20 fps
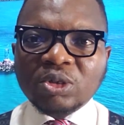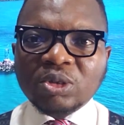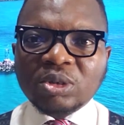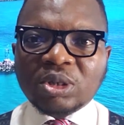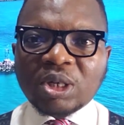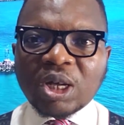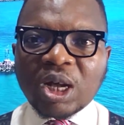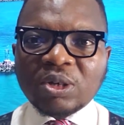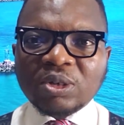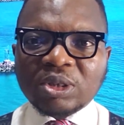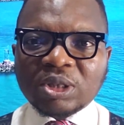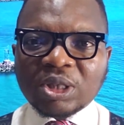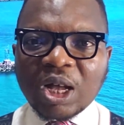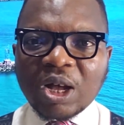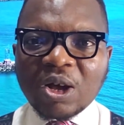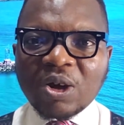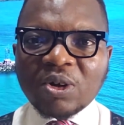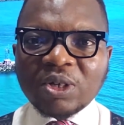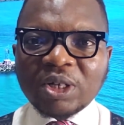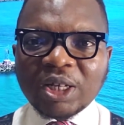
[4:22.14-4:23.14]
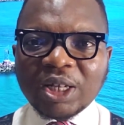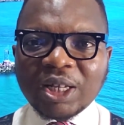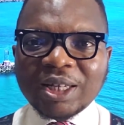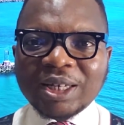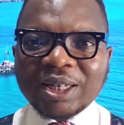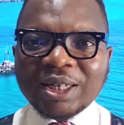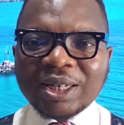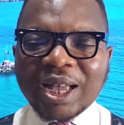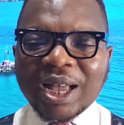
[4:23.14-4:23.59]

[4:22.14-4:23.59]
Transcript: downturn in